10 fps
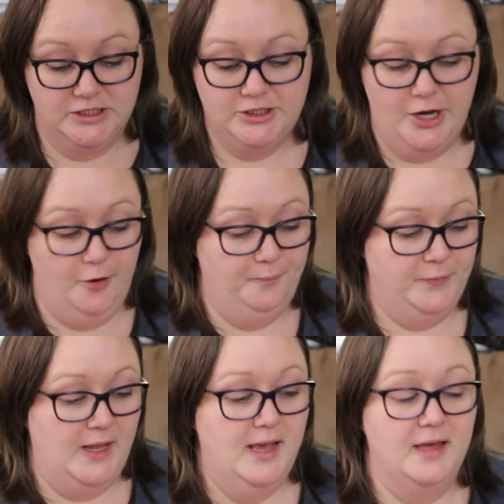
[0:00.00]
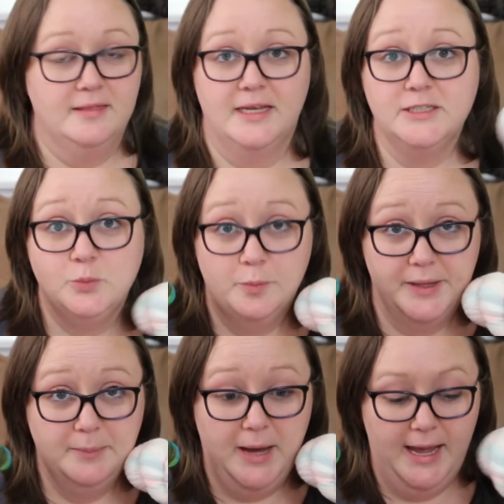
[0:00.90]
So these will
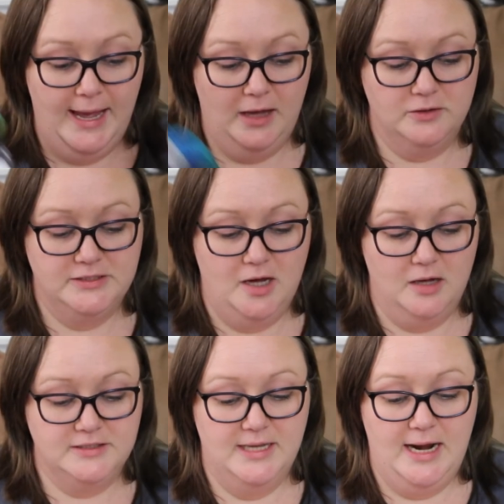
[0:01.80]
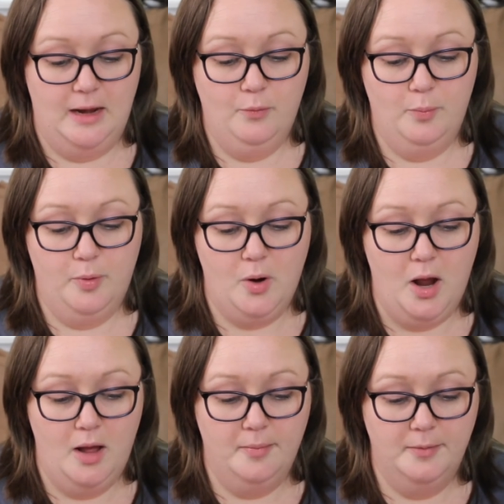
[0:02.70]
be my house socks and I will
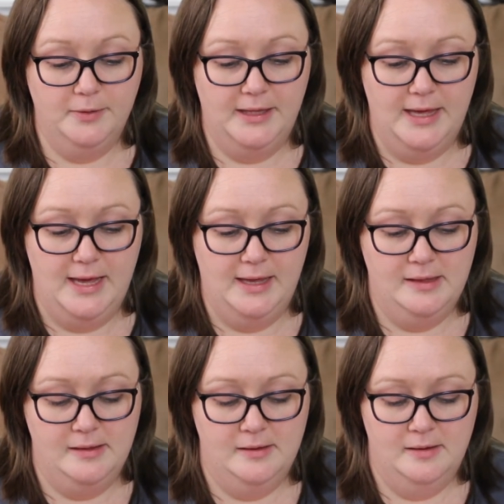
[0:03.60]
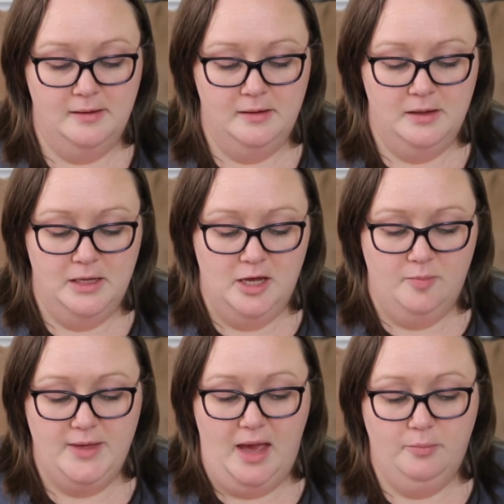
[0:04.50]
probably
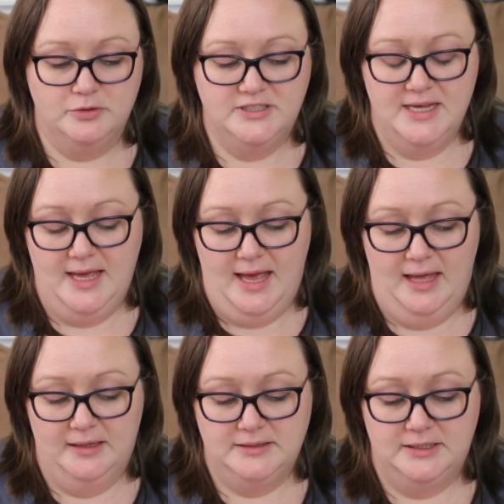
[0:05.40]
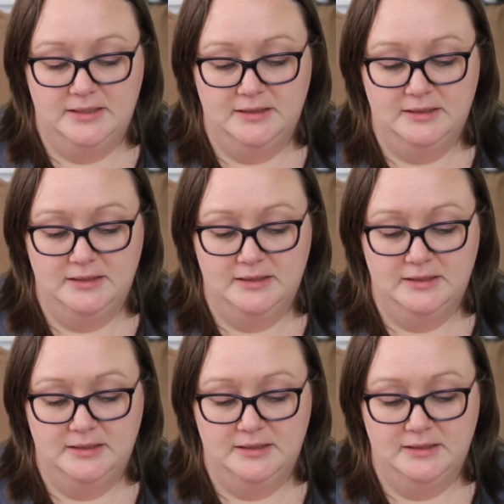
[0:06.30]
be able to get